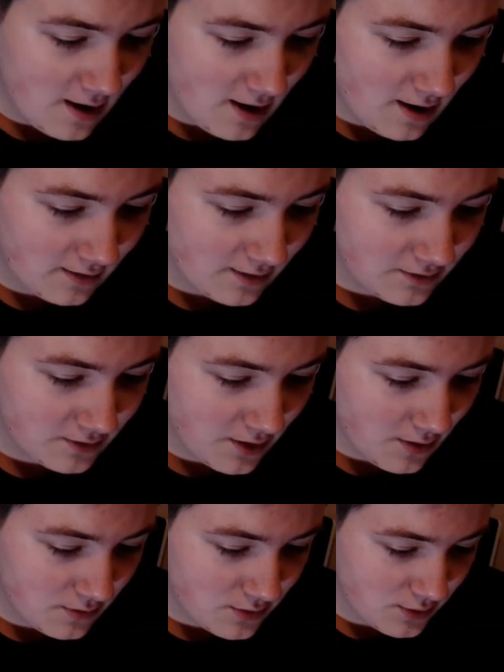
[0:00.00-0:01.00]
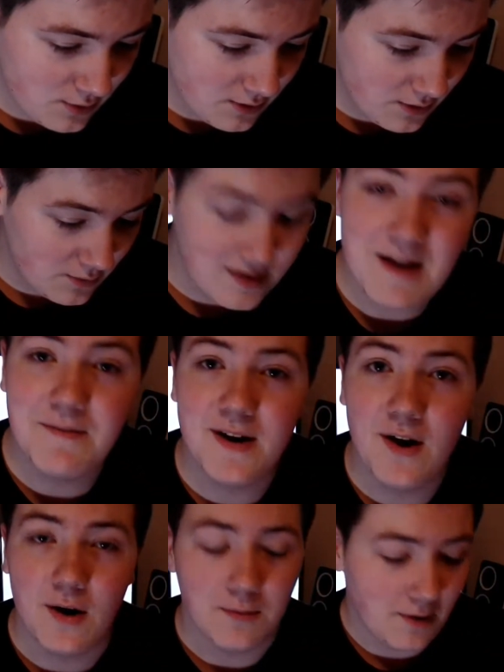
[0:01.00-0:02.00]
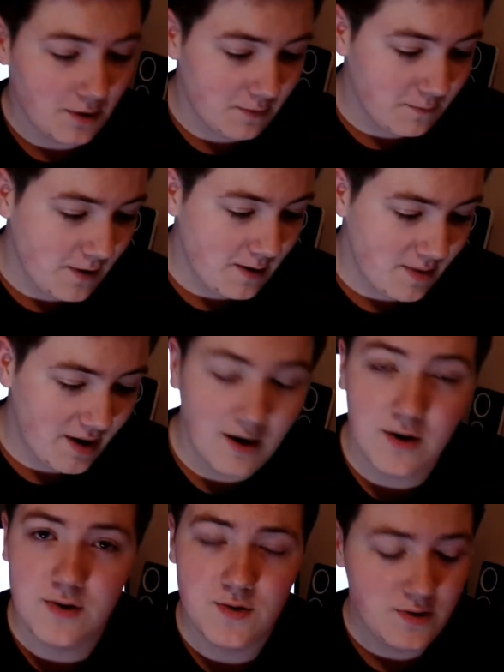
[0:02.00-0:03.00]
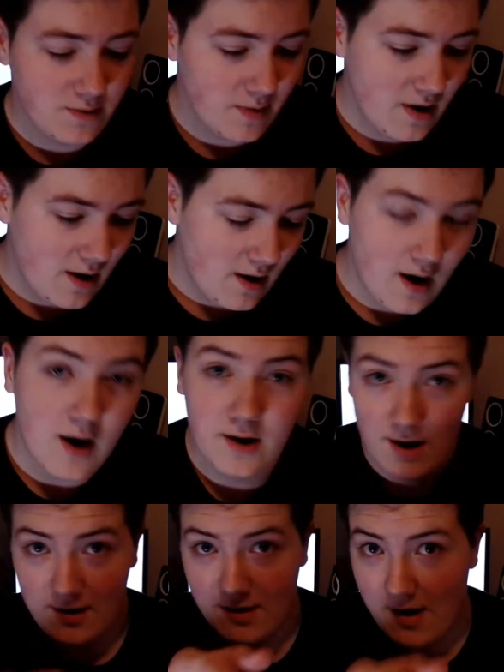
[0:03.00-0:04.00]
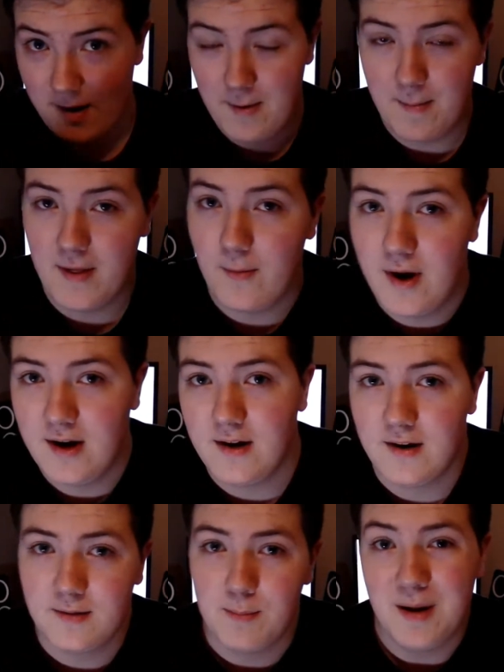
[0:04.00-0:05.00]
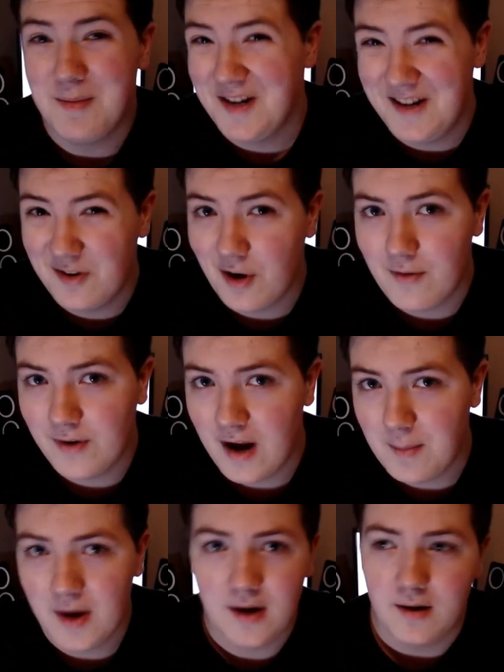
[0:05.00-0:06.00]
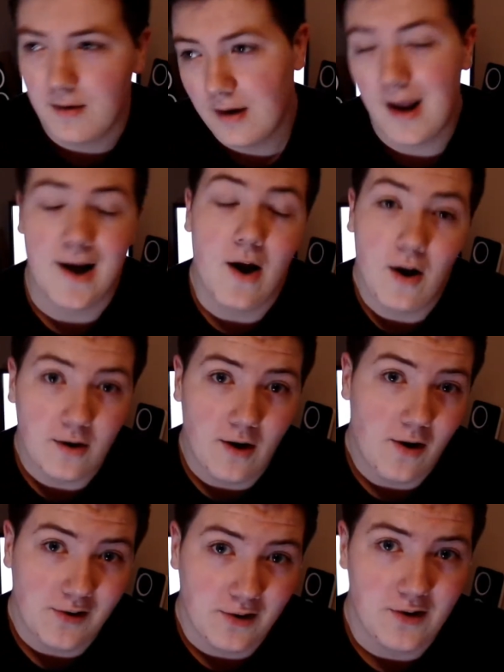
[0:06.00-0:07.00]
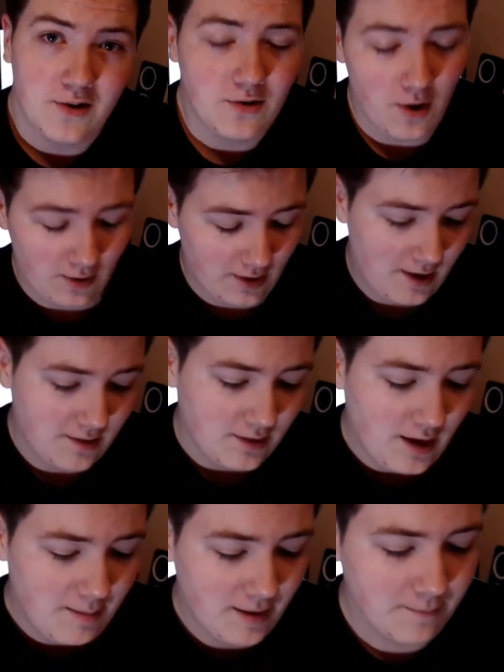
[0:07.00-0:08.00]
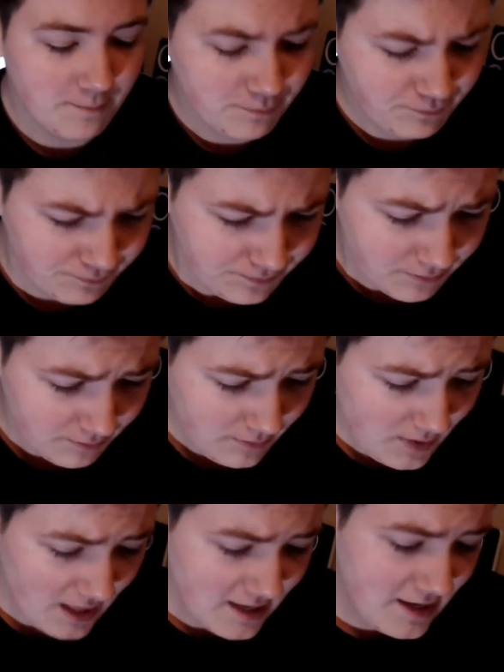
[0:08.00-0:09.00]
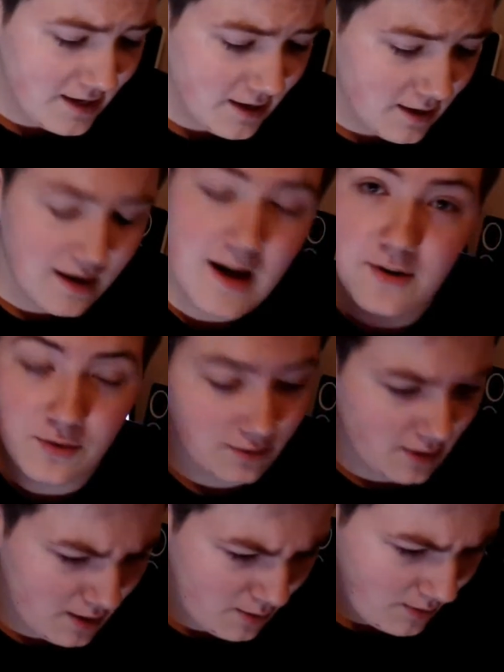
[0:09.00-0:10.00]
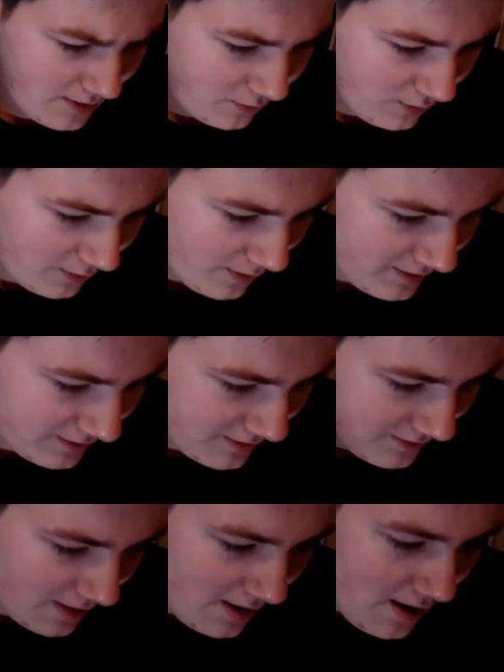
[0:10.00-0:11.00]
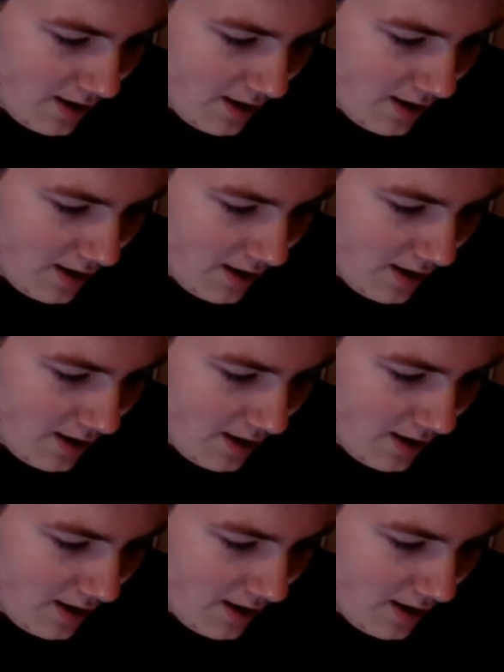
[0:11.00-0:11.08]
Let's go to David and Art, a good friend of mine on YouTube. You guys should check him out, by the way. He does BeamNG Drive gaming and honestly just all kinds of gaming. He has, 3 questions?